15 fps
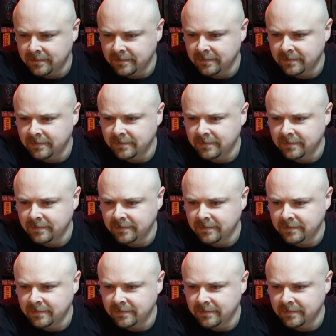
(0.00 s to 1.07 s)

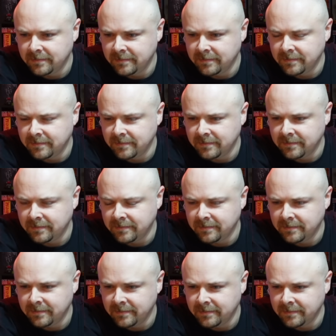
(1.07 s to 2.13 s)

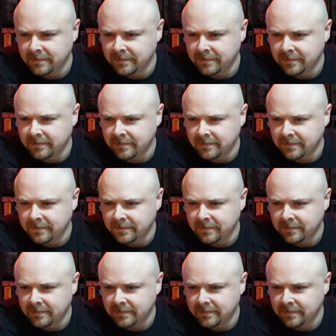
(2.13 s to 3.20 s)

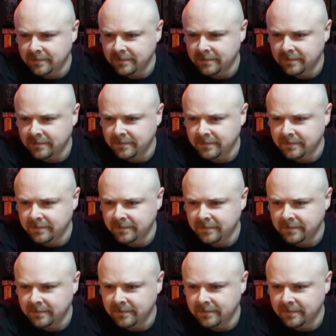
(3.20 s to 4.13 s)
No words are spoken by the person on screen.